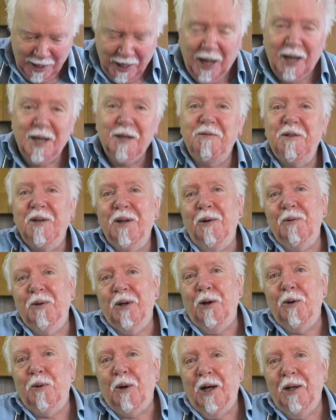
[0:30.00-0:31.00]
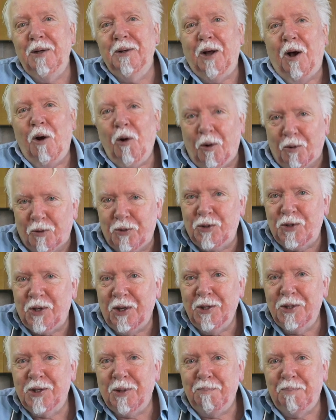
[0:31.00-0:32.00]
And if you don't know, an ox
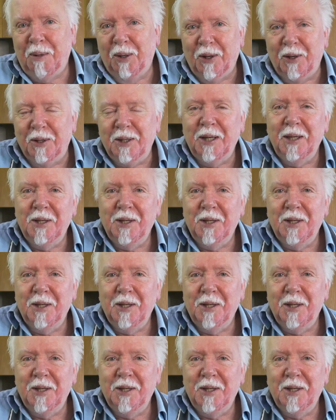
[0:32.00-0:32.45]
is a bullock,